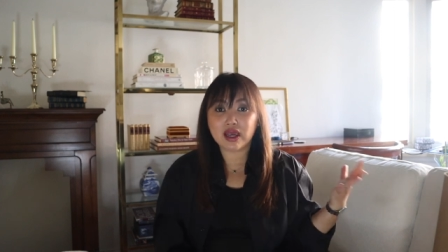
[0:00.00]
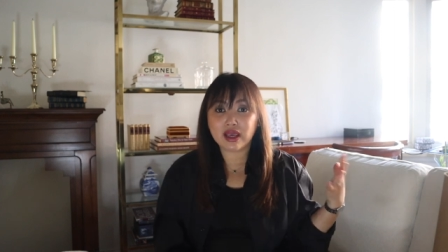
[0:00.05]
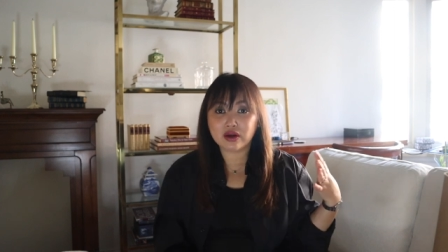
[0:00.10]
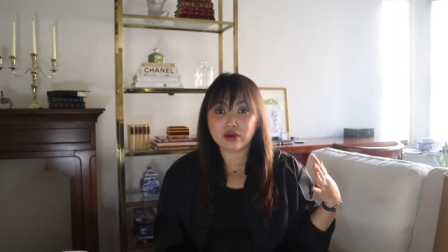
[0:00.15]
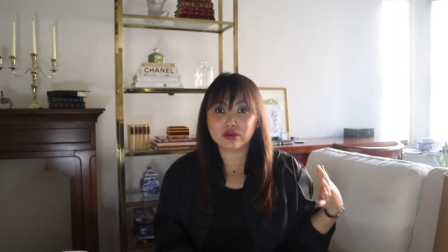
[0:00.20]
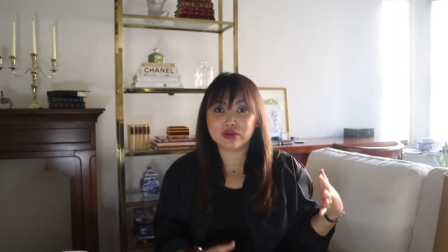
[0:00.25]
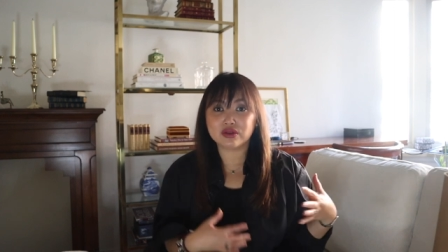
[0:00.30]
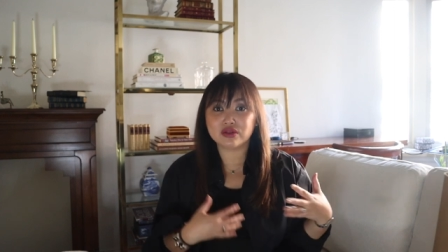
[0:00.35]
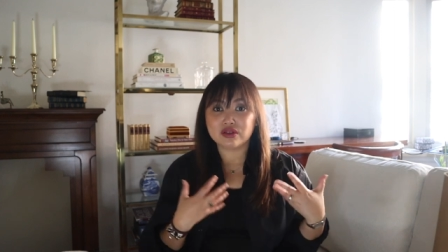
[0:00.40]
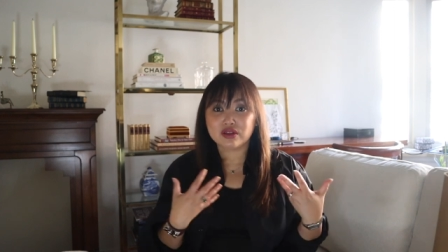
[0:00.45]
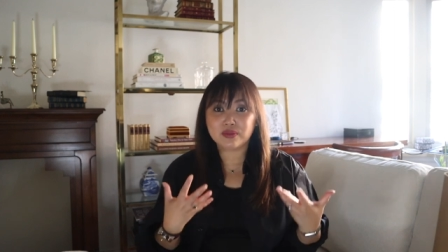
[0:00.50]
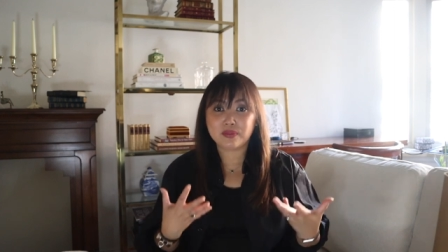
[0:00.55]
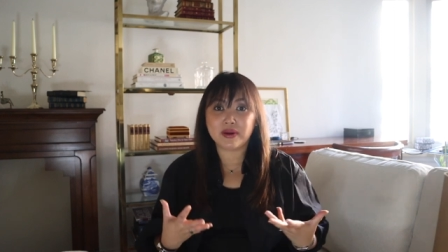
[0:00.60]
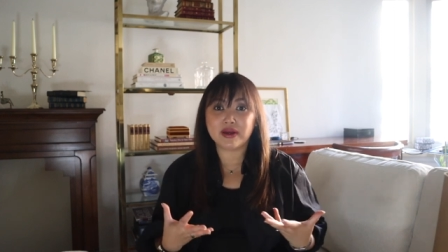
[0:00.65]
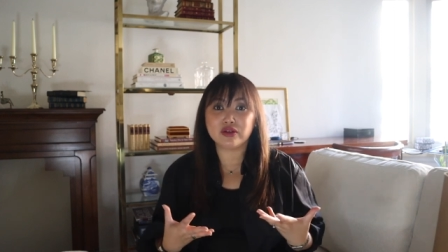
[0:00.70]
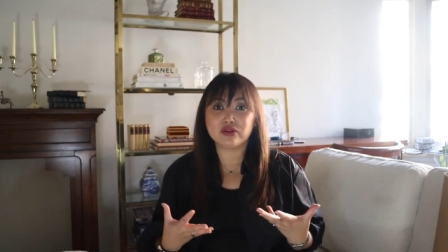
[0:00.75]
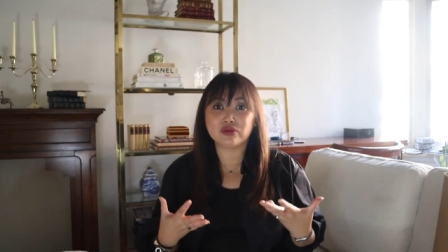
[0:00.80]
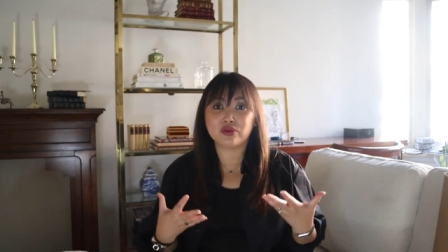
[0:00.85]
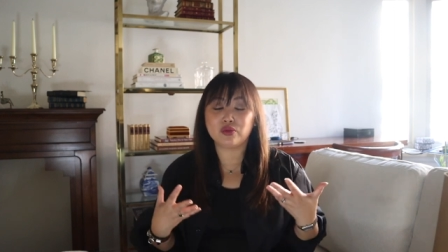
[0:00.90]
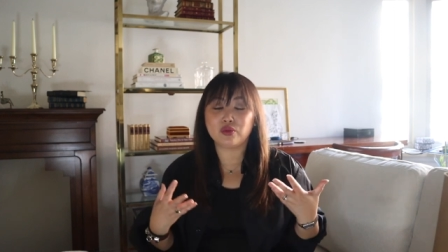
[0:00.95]
and also
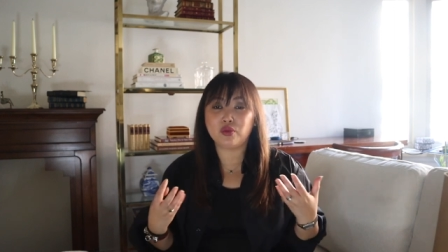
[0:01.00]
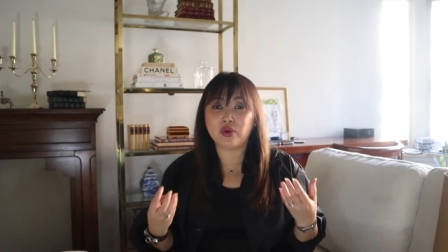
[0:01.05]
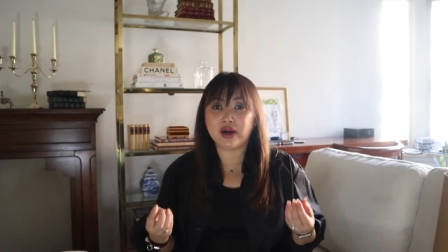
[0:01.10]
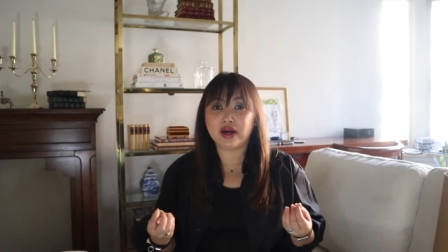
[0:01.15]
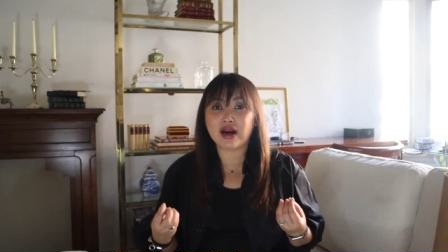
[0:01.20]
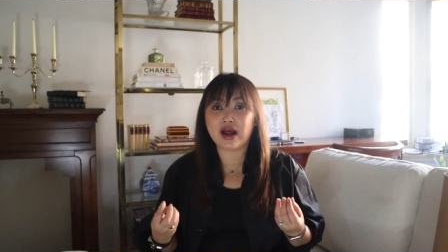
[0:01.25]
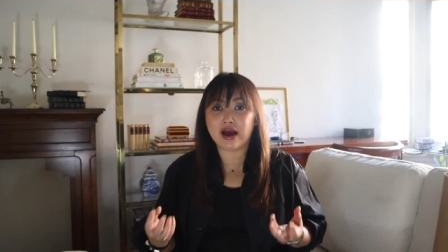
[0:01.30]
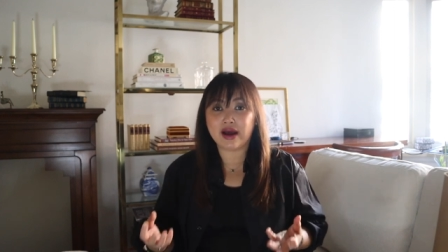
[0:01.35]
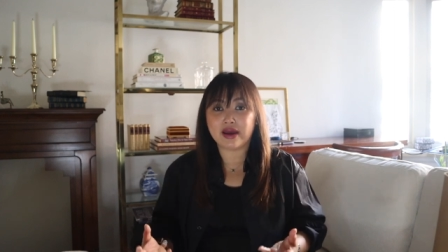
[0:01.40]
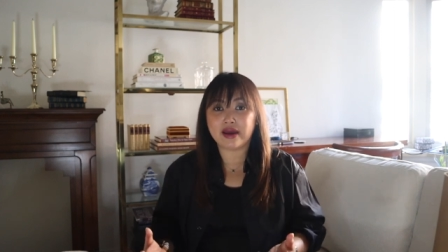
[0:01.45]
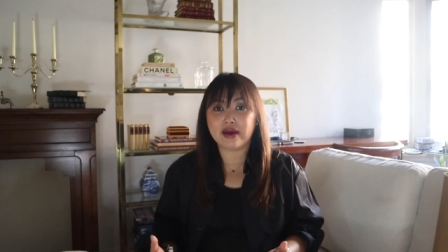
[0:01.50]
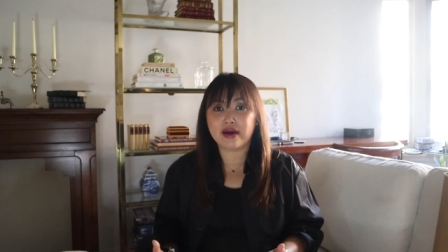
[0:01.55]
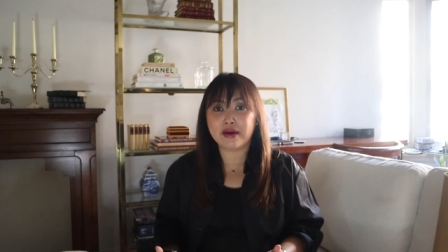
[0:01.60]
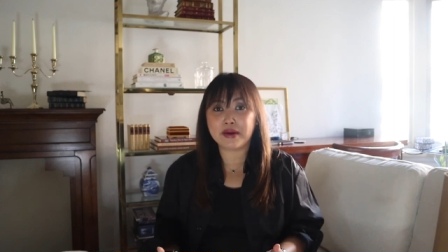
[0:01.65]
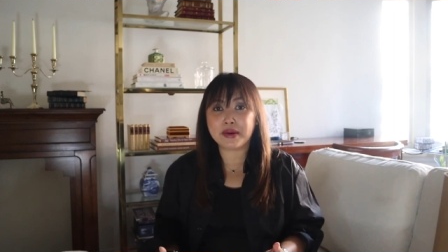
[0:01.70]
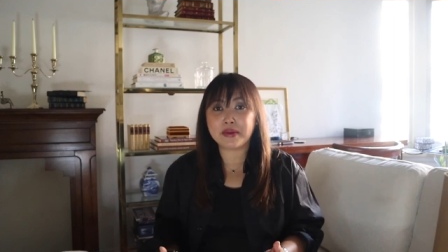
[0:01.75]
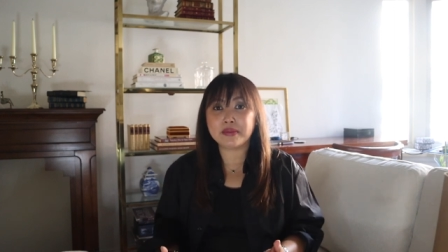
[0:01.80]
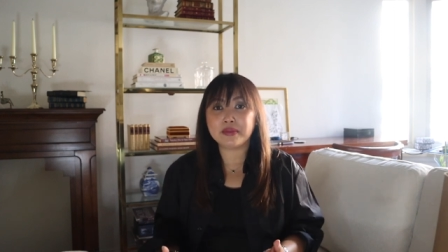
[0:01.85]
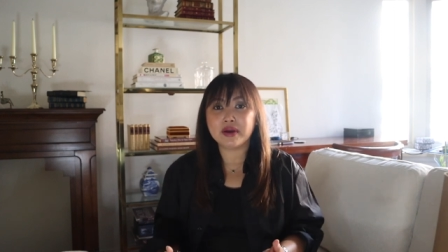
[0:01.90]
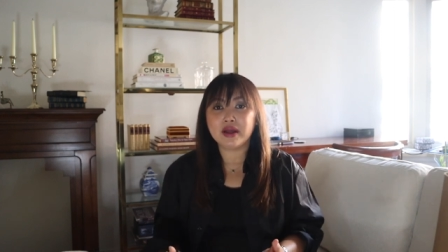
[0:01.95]
depends on where I
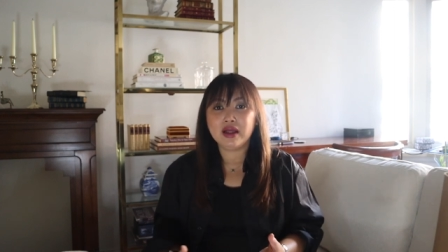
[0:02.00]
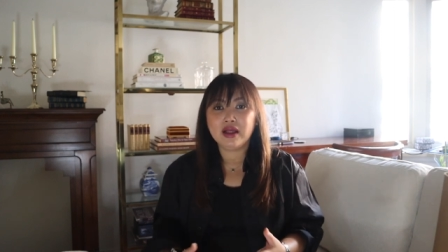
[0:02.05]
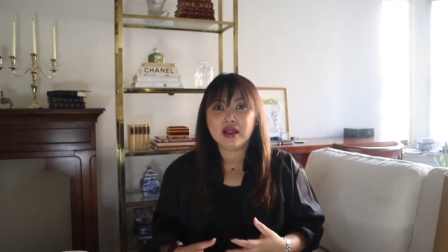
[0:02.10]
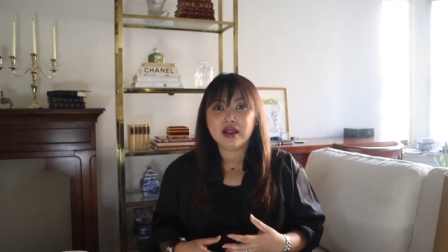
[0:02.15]
am